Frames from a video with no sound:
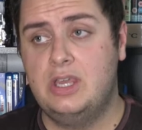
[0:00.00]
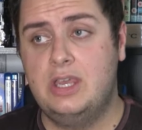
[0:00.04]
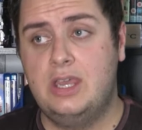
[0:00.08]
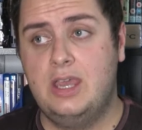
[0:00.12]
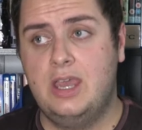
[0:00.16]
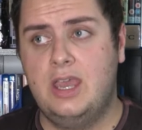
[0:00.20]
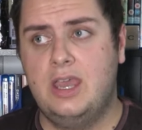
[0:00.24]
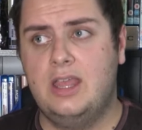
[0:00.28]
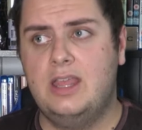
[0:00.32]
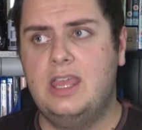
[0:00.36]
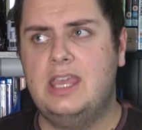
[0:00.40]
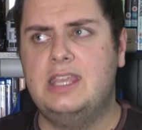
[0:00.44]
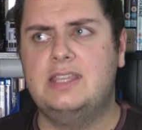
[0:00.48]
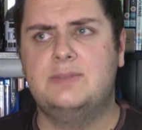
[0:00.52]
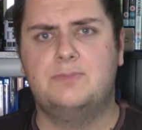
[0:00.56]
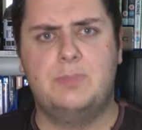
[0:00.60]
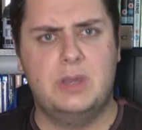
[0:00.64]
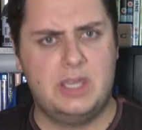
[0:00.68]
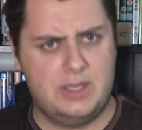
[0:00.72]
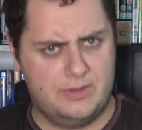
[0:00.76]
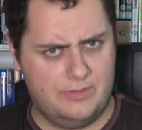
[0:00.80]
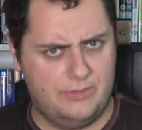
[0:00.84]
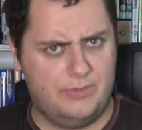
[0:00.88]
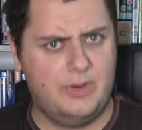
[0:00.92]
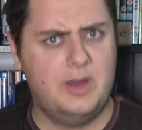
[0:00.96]
He's
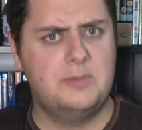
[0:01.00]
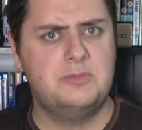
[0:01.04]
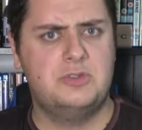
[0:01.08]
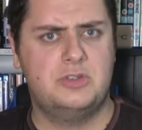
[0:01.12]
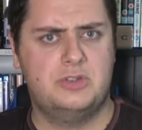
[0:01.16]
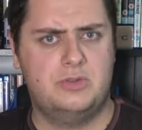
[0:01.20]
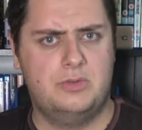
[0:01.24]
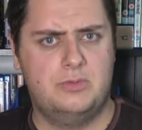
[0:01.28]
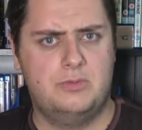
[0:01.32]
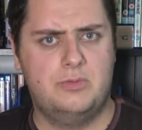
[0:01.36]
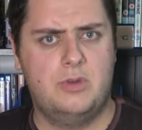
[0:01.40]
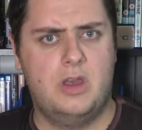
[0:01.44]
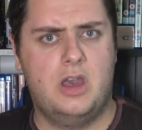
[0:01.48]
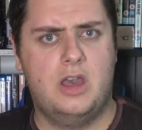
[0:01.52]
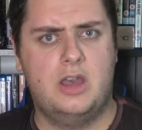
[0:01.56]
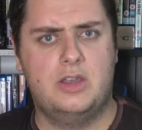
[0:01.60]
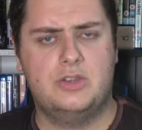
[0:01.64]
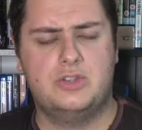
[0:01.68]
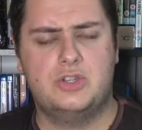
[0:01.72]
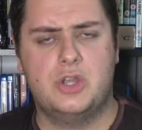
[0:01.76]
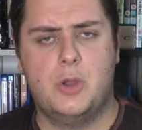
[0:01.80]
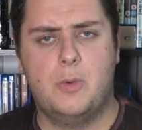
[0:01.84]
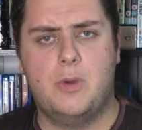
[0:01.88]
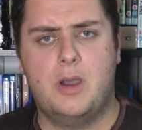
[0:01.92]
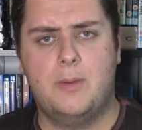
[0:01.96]
been confirmed to
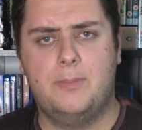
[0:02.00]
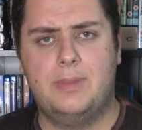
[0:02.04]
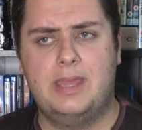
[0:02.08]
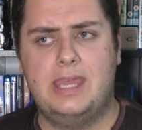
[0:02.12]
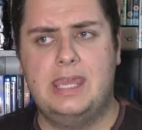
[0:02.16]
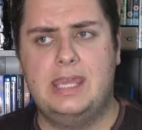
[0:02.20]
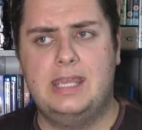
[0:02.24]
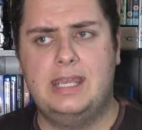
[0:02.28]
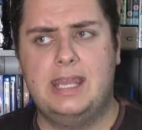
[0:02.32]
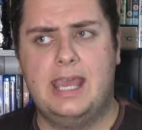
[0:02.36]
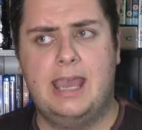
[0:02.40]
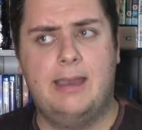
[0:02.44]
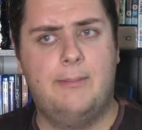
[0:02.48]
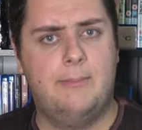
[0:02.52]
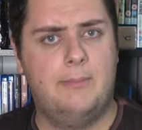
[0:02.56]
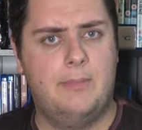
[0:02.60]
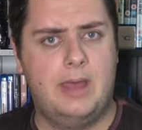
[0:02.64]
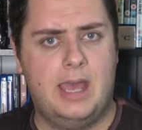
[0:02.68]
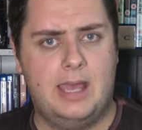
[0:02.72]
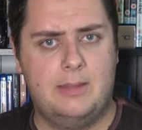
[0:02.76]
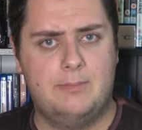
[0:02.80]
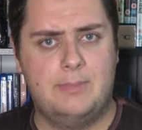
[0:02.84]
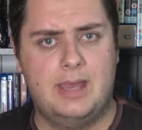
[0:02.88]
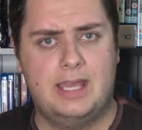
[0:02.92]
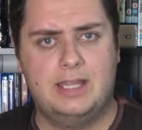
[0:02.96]
show up in
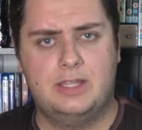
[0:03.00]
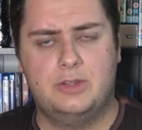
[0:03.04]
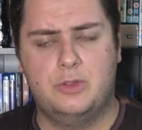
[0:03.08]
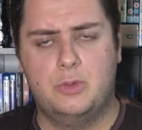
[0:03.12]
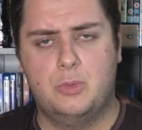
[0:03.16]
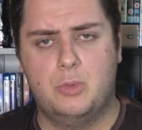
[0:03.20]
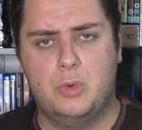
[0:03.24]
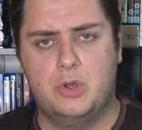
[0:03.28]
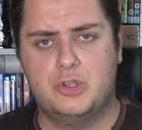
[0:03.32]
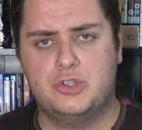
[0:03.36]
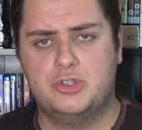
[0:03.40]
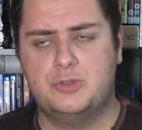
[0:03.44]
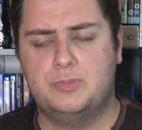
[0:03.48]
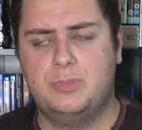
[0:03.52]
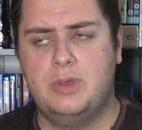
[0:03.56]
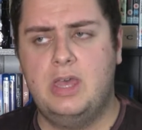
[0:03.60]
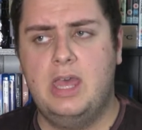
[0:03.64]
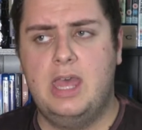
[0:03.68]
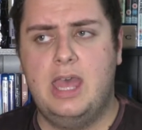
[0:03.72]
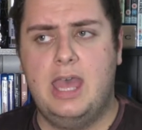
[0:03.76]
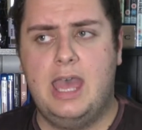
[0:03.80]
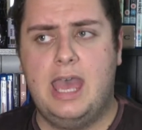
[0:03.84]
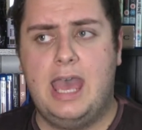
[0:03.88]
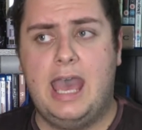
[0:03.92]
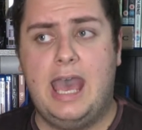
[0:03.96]
Ant-Man and the Wasp,
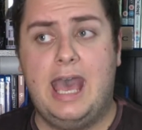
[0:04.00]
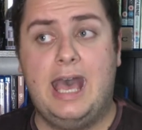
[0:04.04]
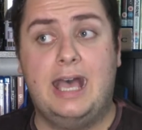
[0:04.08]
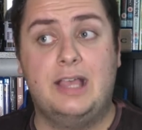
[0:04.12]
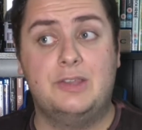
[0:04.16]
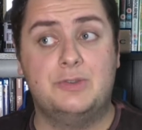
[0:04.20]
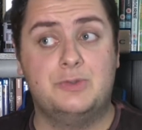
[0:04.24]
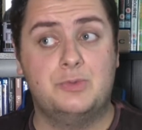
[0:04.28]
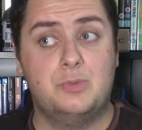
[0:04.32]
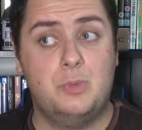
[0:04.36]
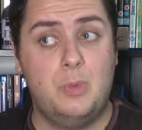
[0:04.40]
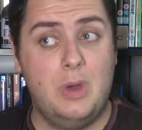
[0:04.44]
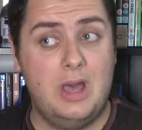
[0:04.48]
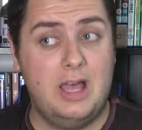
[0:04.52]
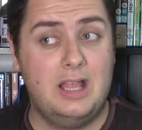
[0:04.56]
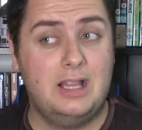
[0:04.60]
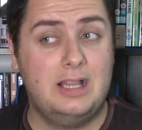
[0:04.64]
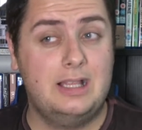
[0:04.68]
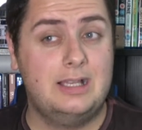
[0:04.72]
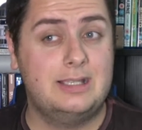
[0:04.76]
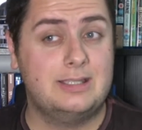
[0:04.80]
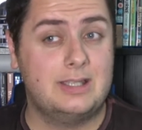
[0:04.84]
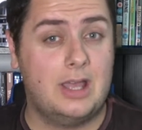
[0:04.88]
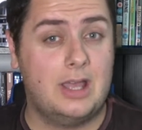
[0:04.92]
as well as, I